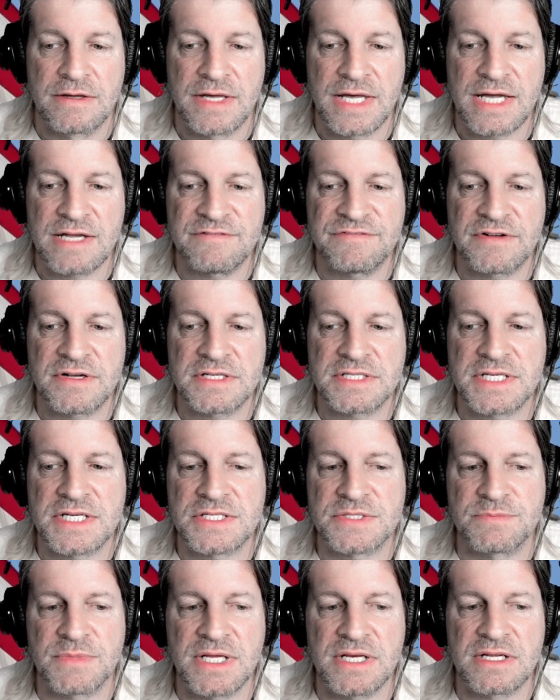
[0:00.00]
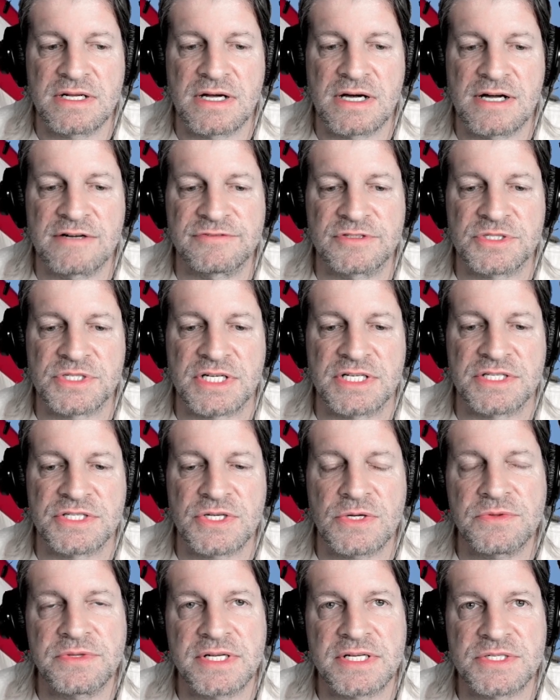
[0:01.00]
Ad Fontes Media offers
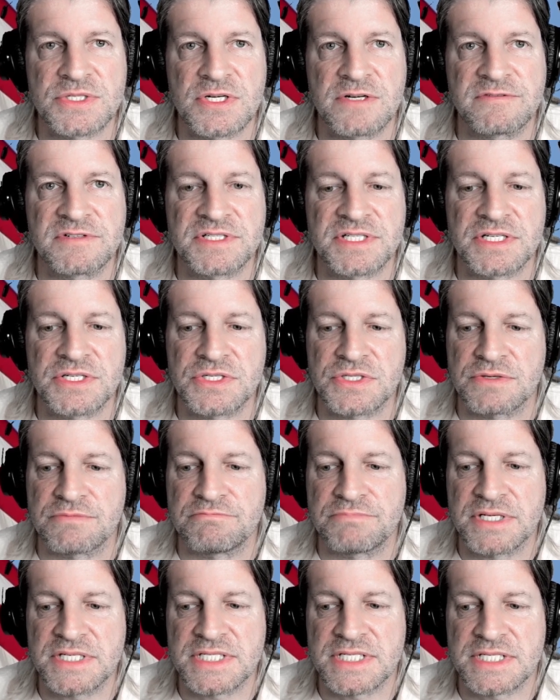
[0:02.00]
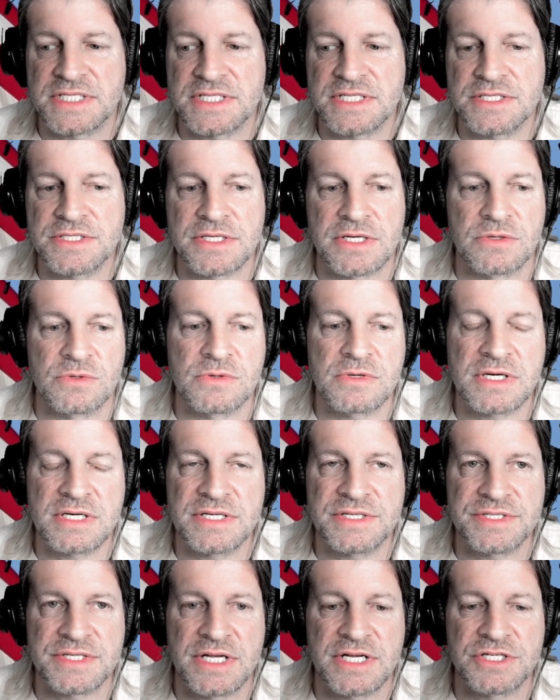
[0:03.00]
consulting services to businesses and
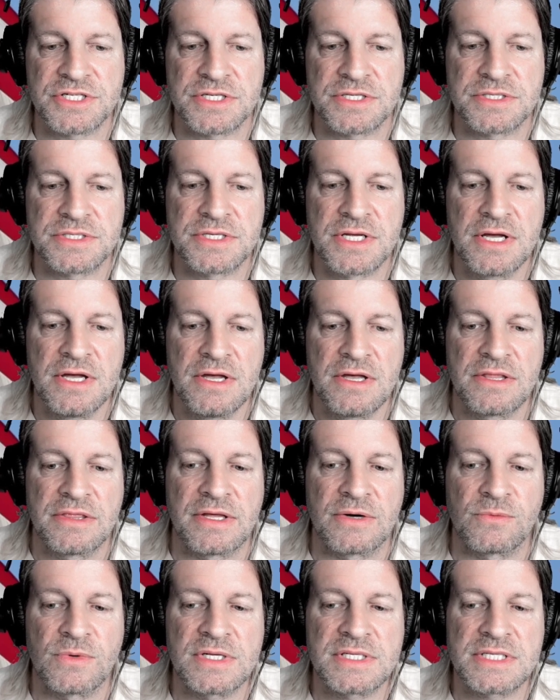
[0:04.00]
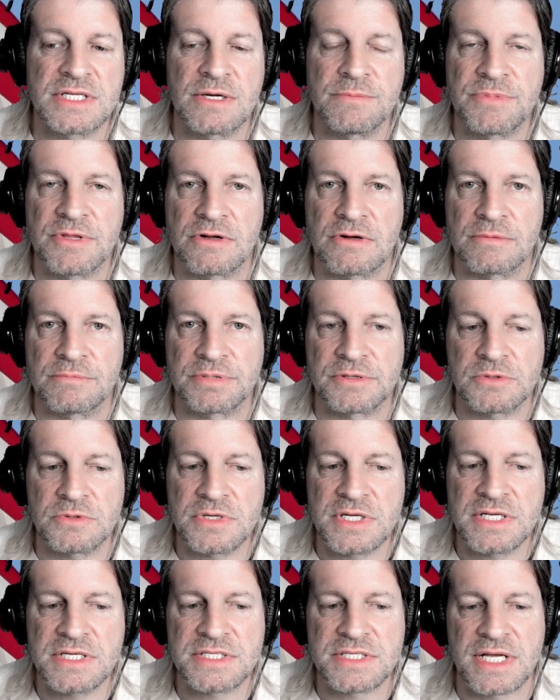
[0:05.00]
organizations that want to help their
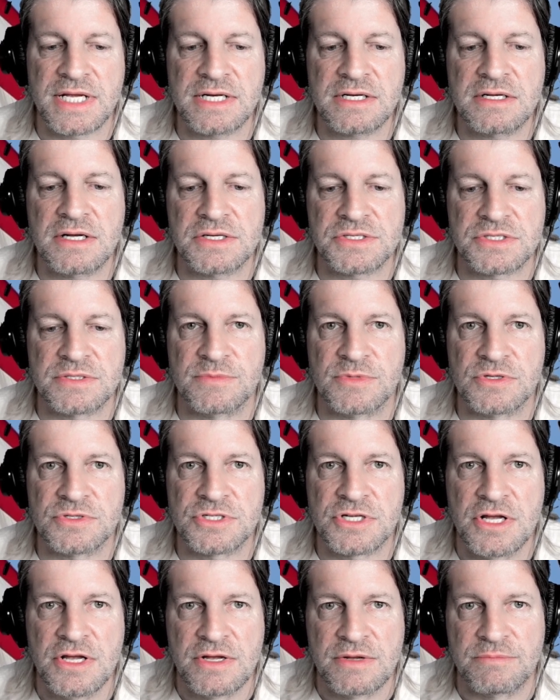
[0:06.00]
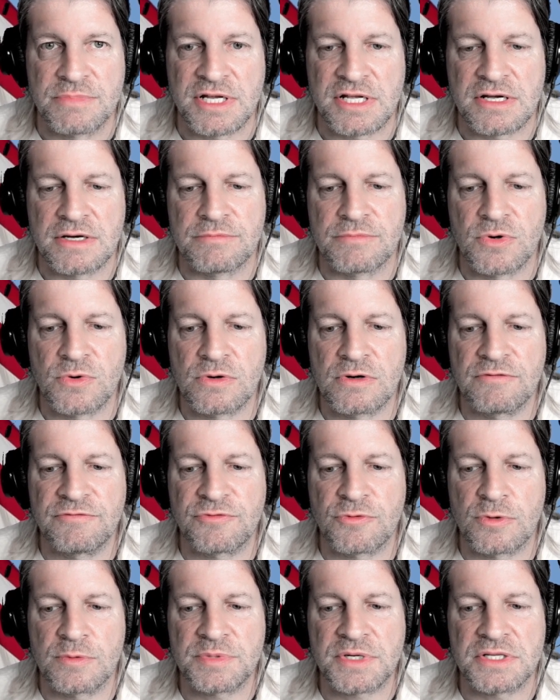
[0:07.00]
employees and customers become more
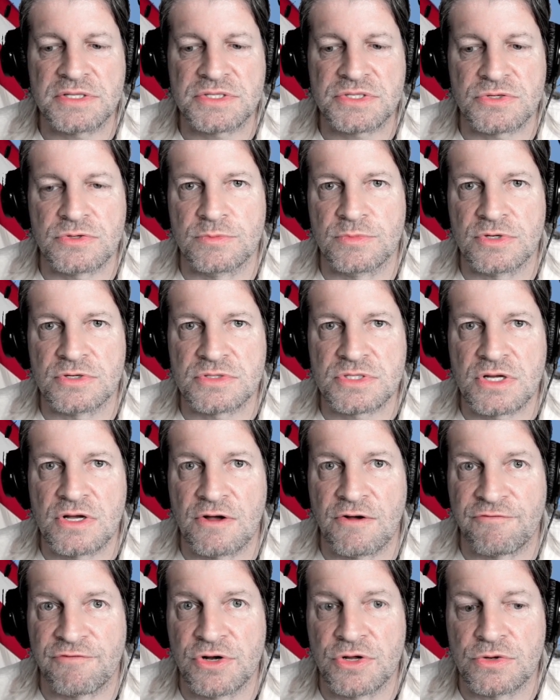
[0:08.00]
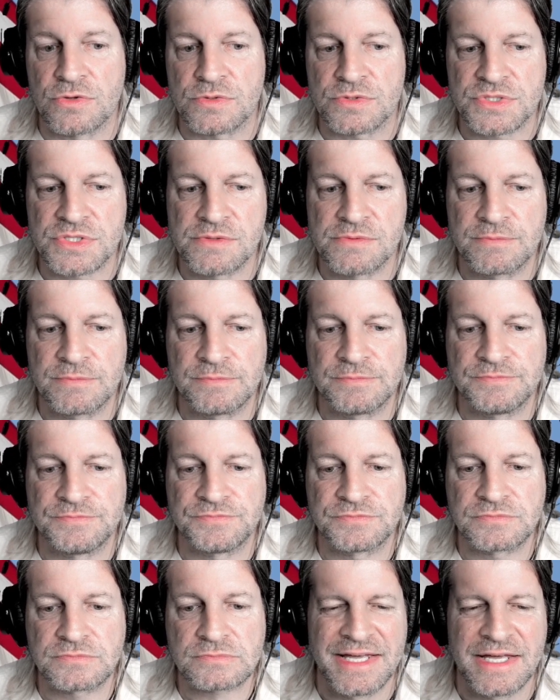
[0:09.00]
informed consumers of news.
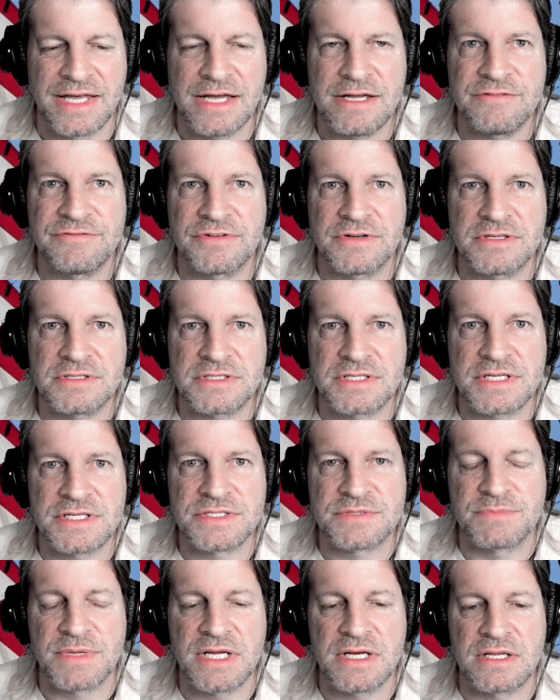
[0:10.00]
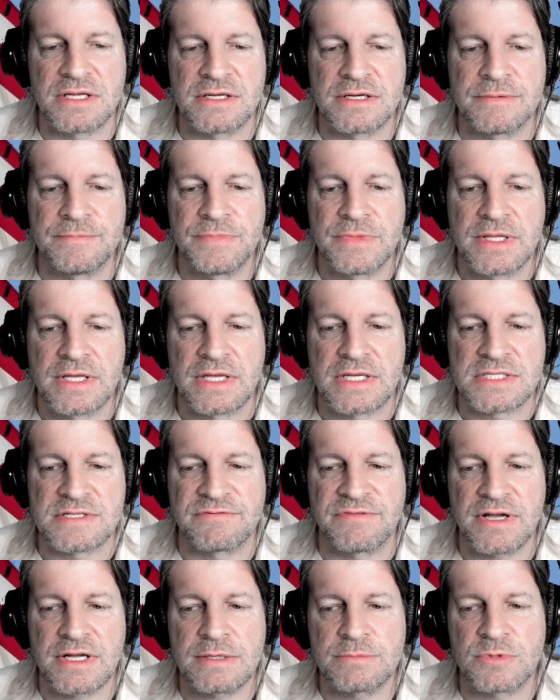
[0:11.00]
Ad Fontes Media is a
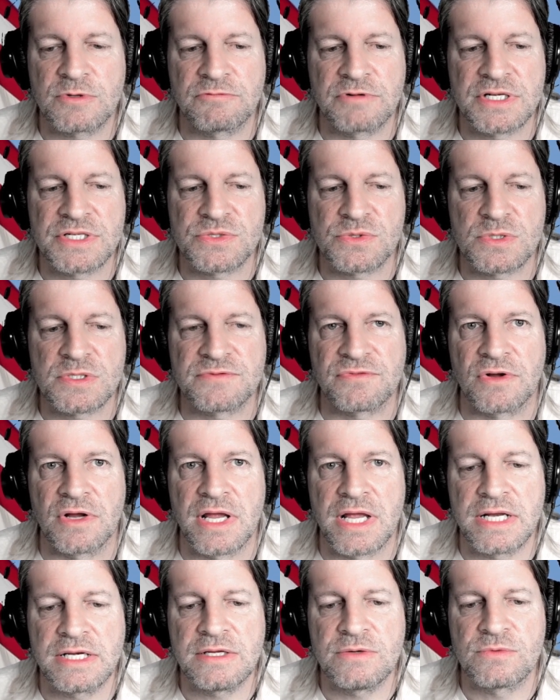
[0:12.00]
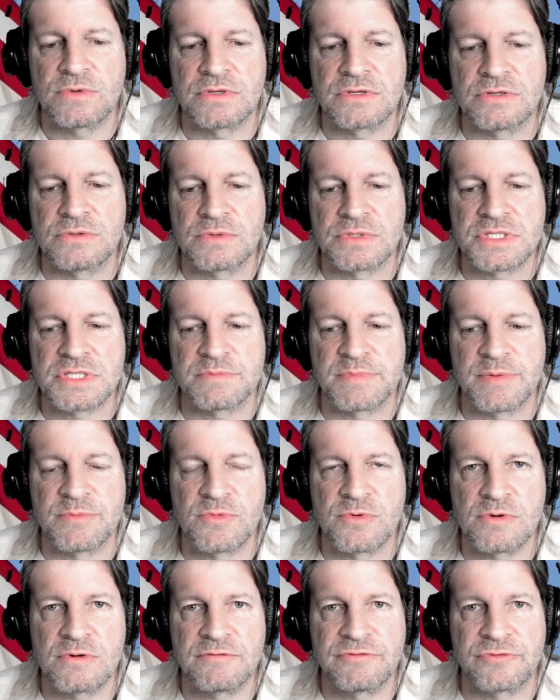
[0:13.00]
valuable resource for anyone who wants to be
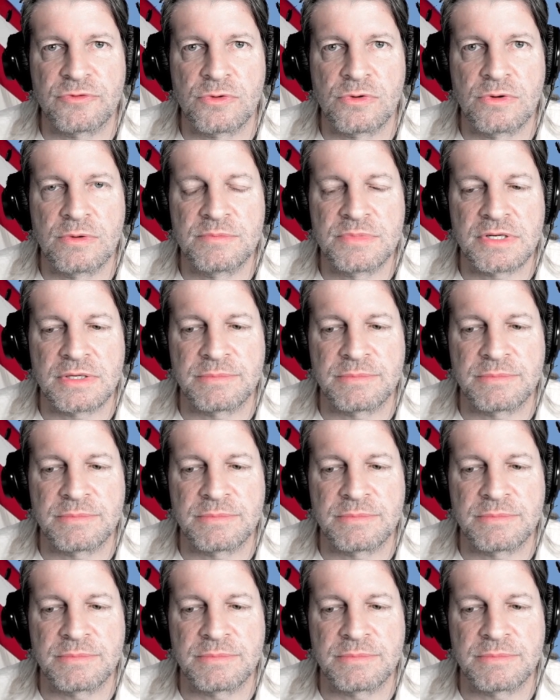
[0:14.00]
more informed